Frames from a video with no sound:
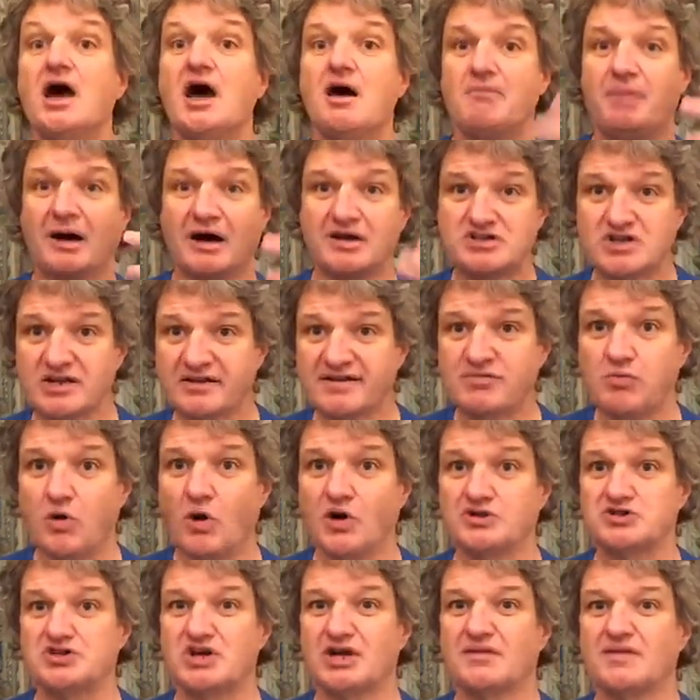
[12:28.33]
By just
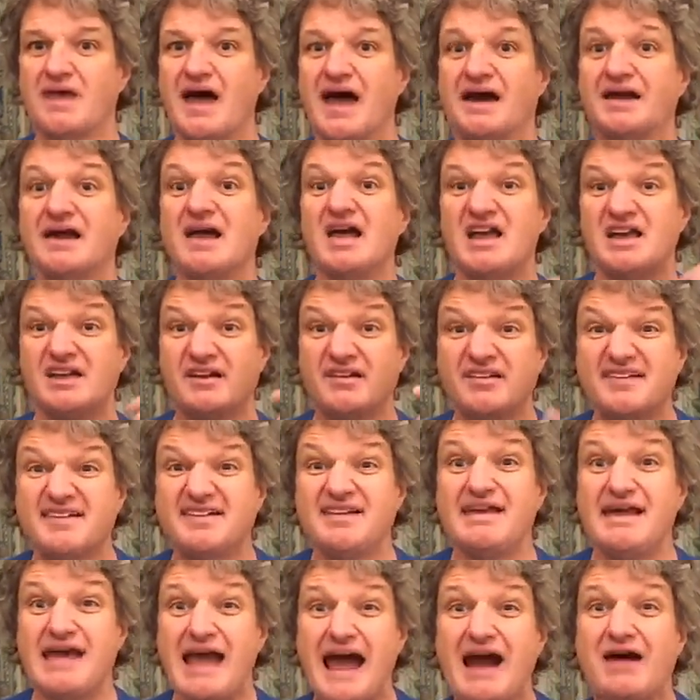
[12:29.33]
watching that, you
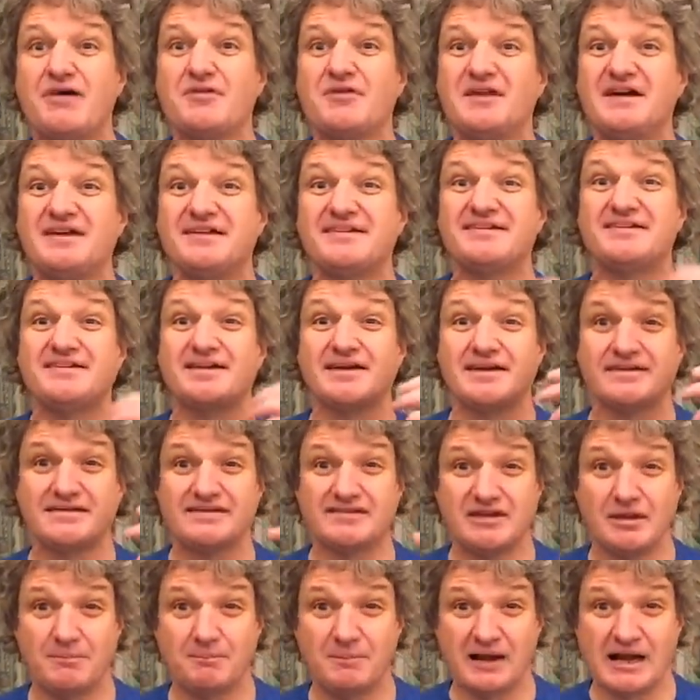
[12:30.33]
see how these things
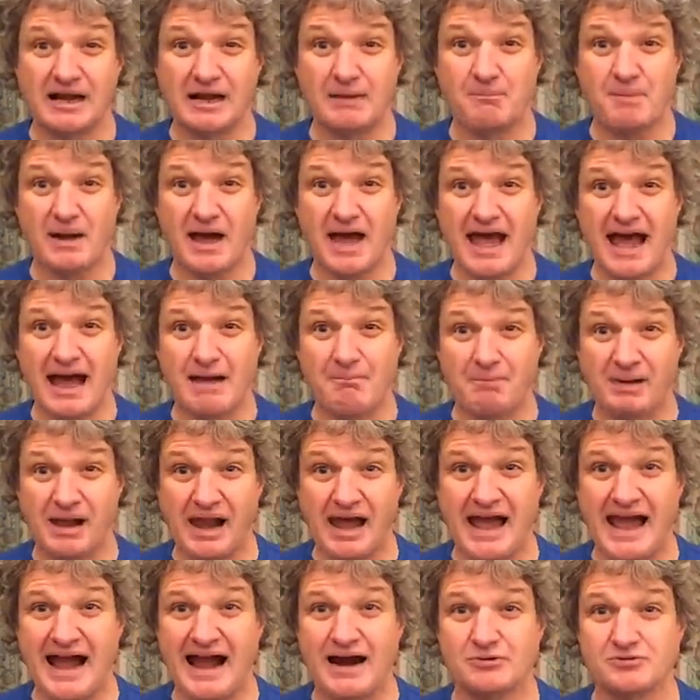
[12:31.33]
typically
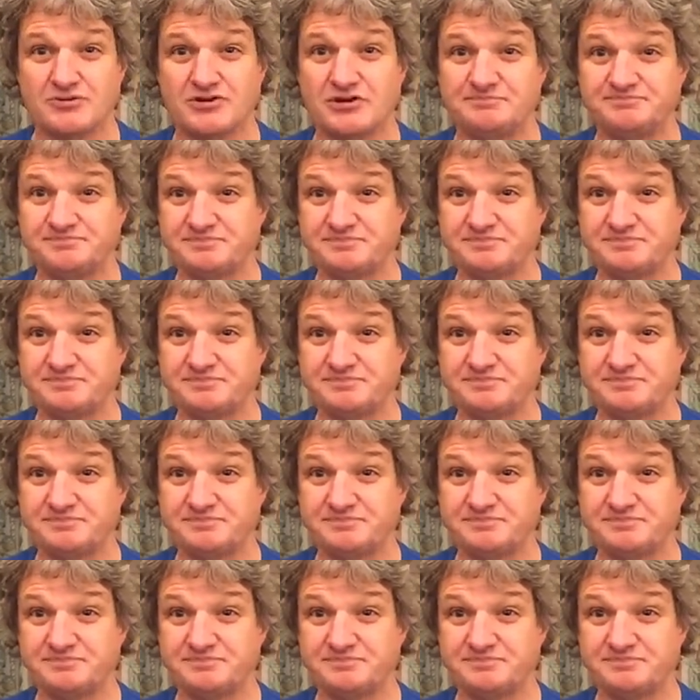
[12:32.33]
play out.